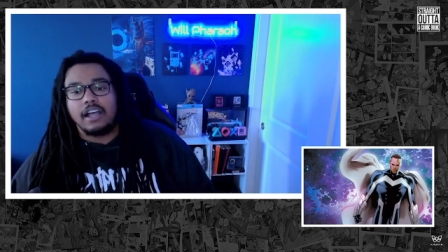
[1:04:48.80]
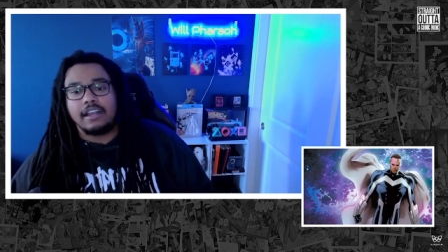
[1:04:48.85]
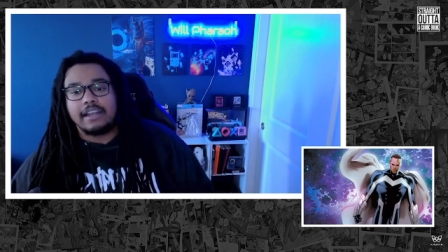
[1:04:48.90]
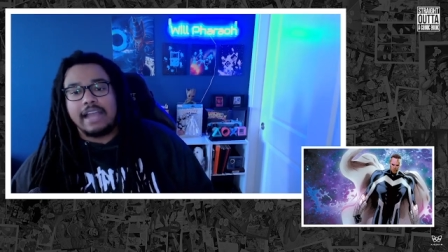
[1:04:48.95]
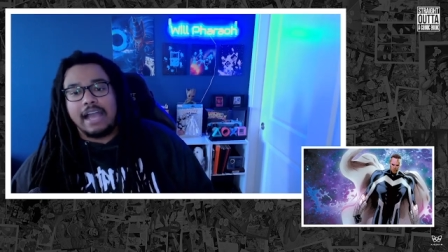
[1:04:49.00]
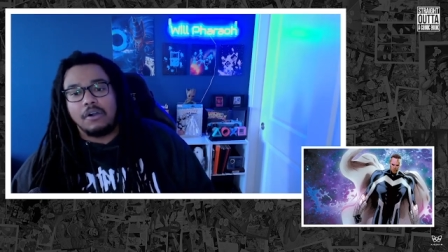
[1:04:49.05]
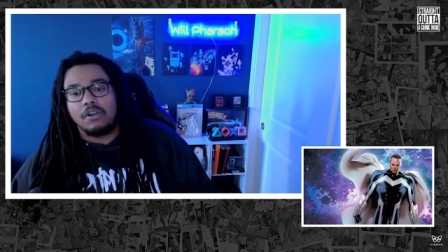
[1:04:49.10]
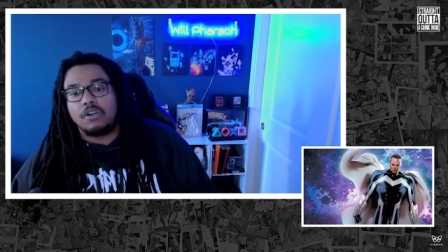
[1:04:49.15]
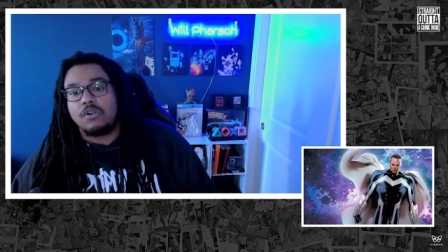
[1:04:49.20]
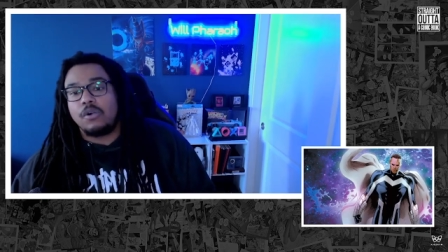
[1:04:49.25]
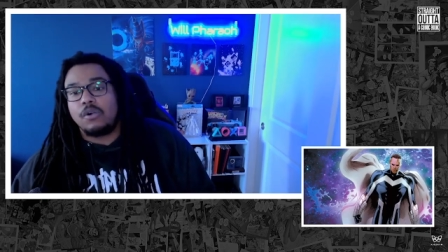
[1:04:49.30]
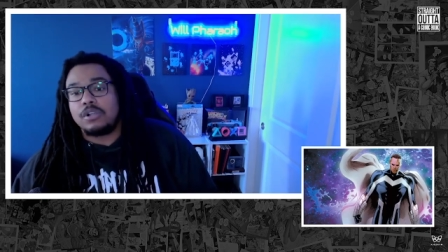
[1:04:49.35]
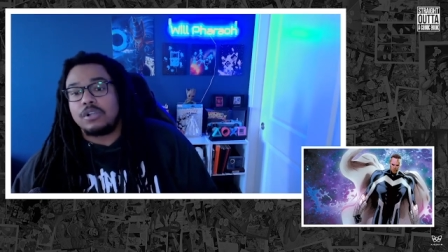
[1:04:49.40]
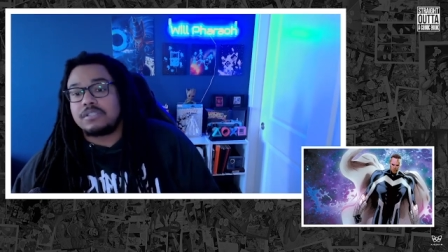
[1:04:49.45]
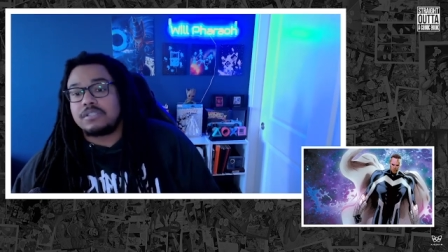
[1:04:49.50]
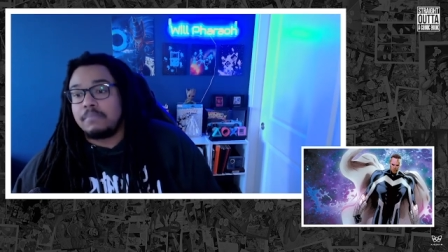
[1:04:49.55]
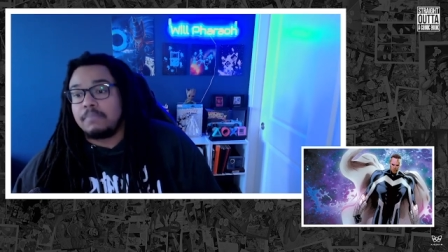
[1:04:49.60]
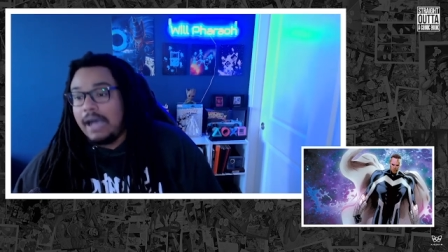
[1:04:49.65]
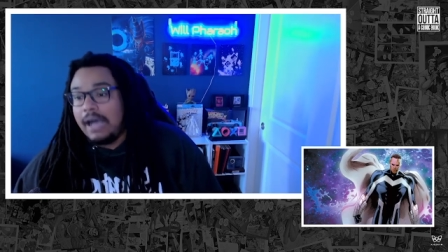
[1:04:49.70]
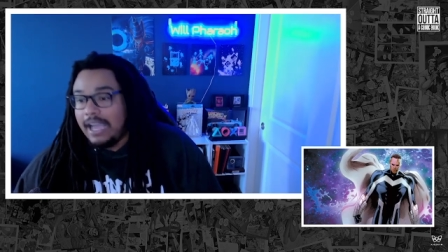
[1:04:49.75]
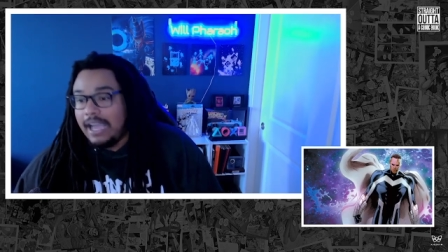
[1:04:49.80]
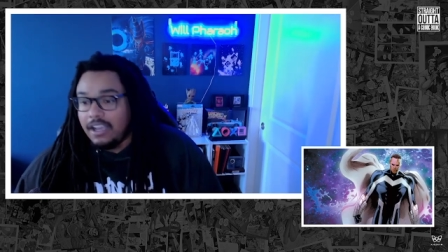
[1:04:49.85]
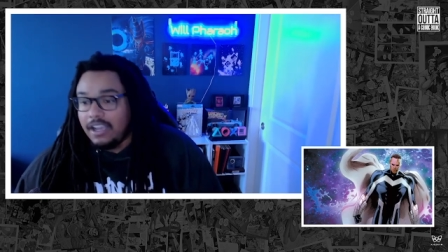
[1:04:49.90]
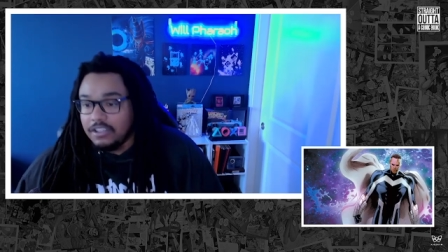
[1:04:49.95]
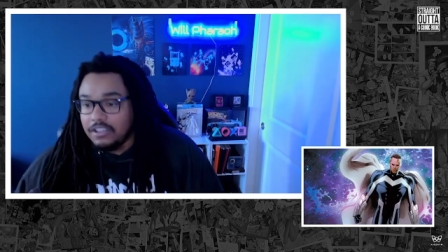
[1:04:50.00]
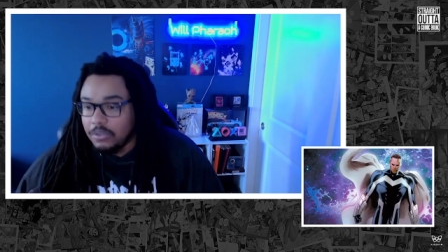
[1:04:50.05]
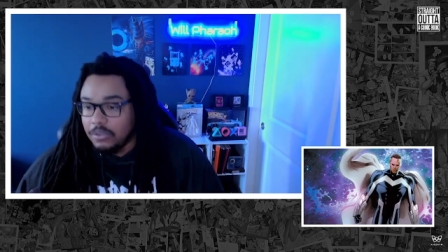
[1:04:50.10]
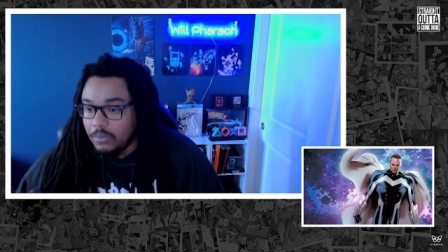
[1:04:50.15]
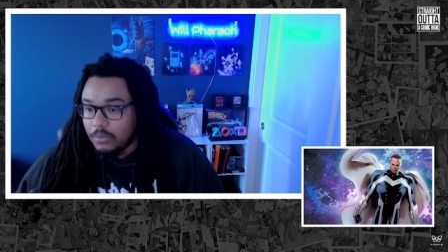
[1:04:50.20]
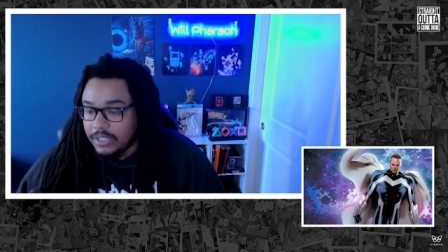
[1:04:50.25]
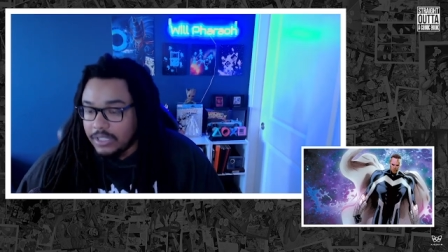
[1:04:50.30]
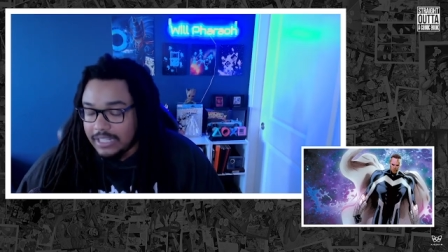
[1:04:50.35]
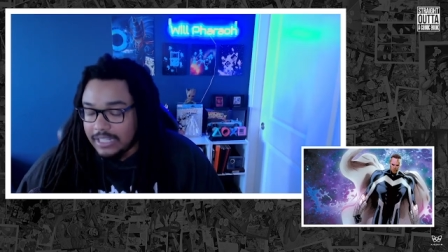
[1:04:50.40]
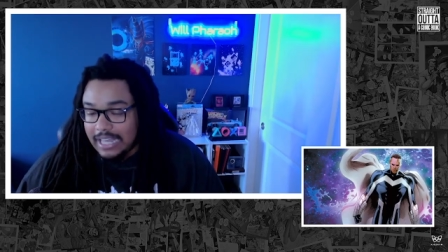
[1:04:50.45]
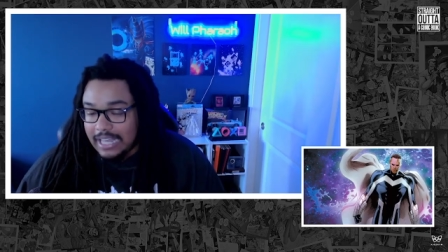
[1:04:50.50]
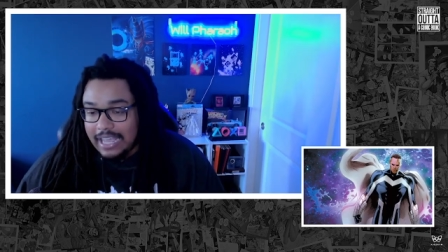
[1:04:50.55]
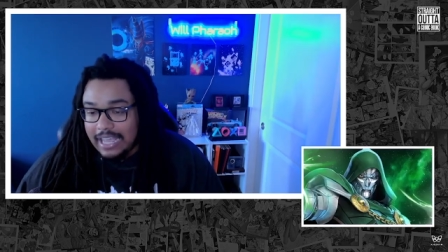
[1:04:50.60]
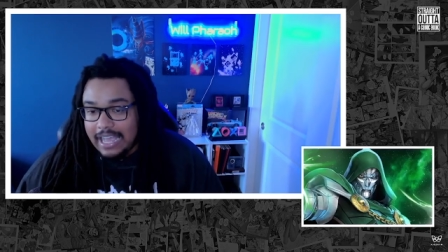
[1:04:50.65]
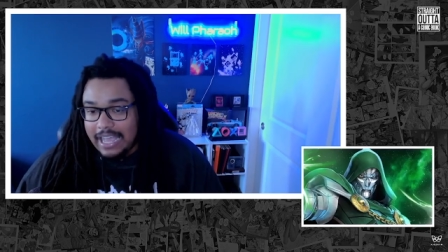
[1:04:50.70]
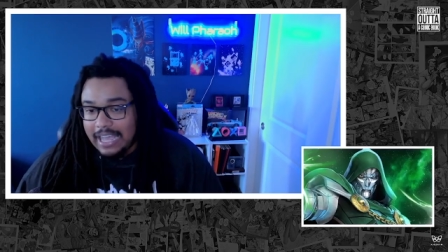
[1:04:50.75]
Now, of course, my other one
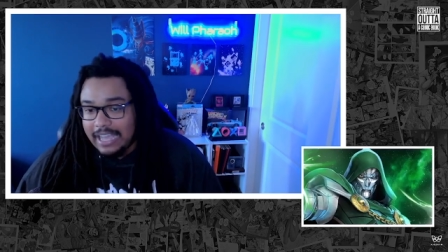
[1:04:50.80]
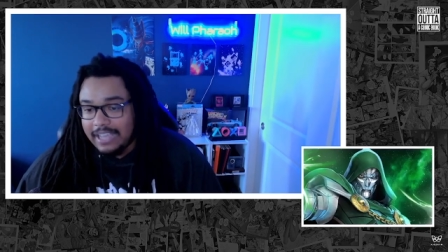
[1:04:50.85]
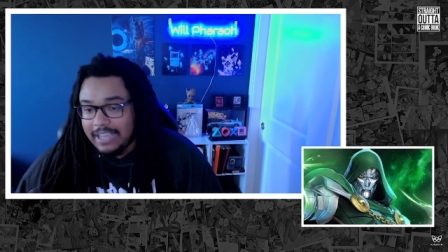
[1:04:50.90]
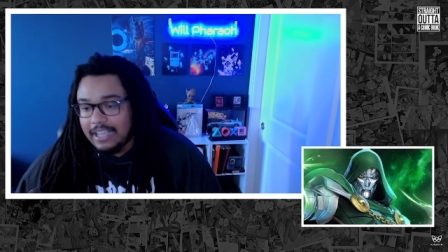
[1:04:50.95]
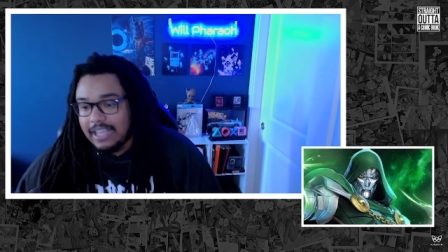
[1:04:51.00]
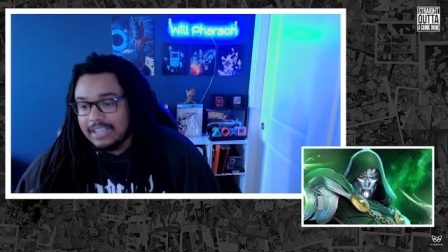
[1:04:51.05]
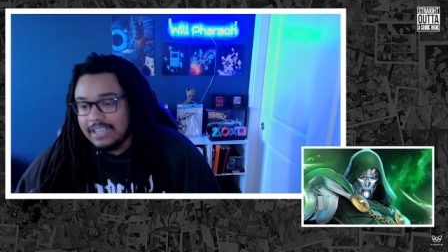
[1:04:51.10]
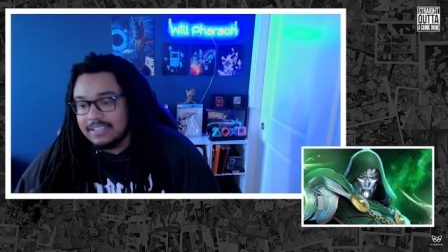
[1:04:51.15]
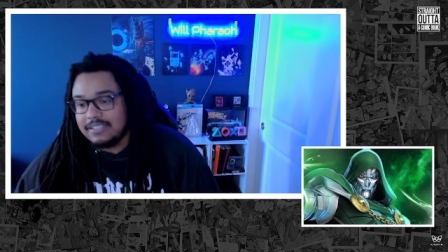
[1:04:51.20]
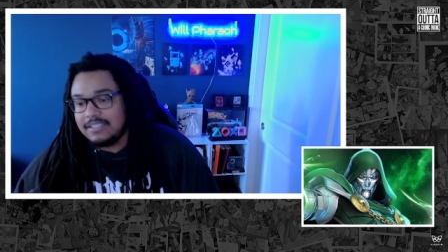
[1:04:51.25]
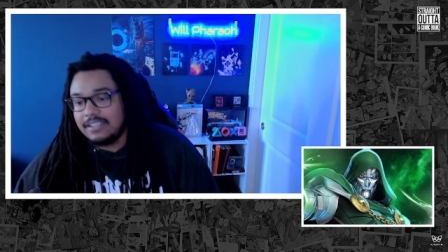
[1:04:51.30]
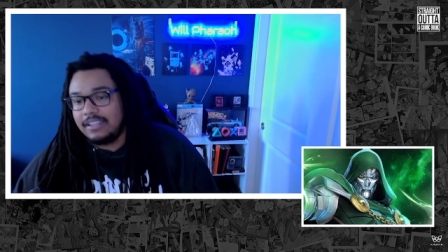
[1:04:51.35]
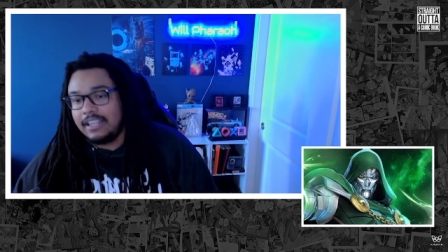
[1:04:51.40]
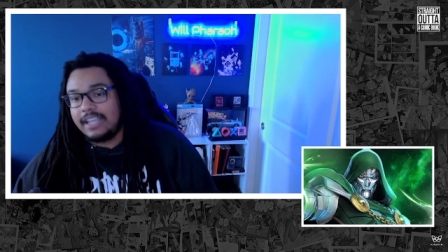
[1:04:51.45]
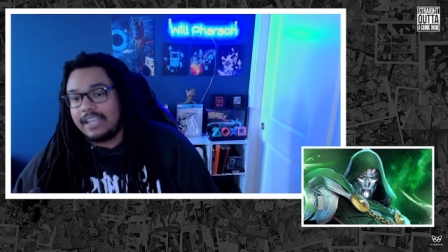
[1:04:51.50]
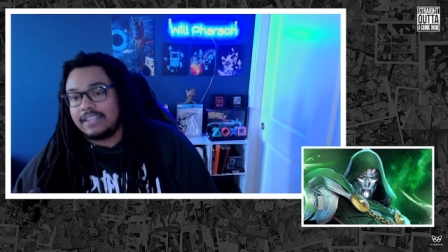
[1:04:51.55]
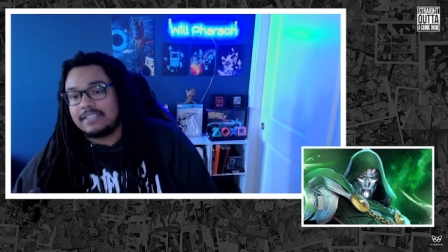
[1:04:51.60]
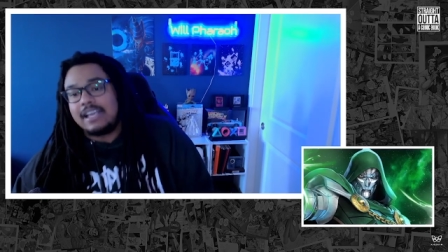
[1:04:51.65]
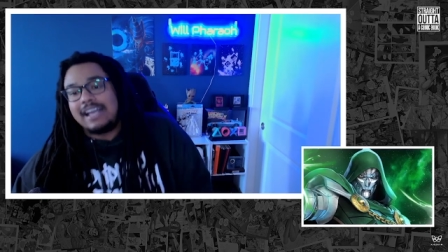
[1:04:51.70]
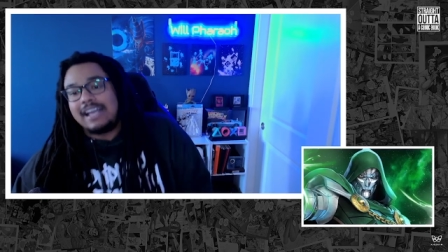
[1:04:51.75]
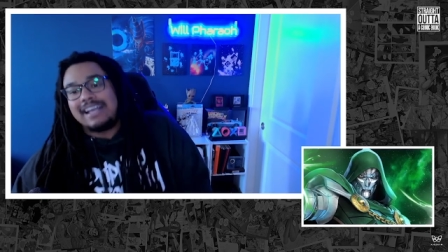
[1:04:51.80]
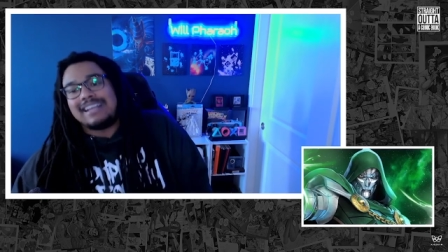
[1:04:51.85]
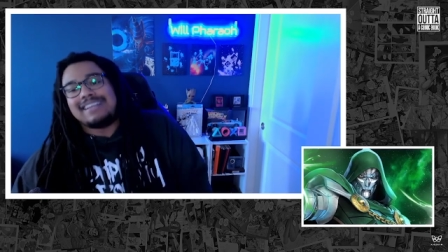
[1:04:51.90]
that I select,